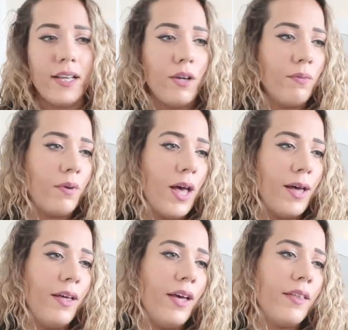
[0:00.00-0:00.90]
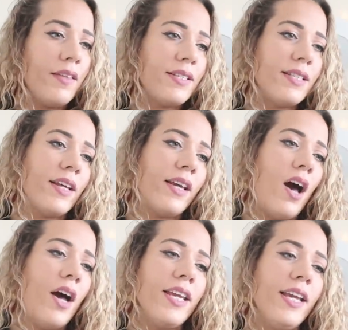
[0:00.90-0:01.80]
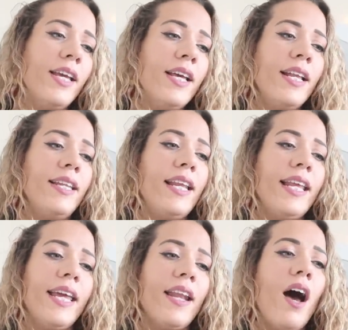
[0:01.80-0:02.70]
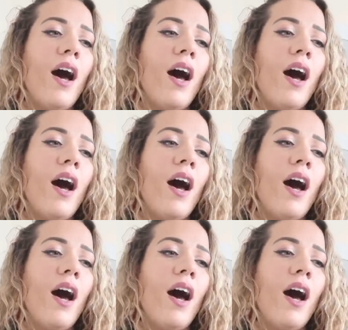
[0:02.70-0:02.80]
So this is like a honey, lily and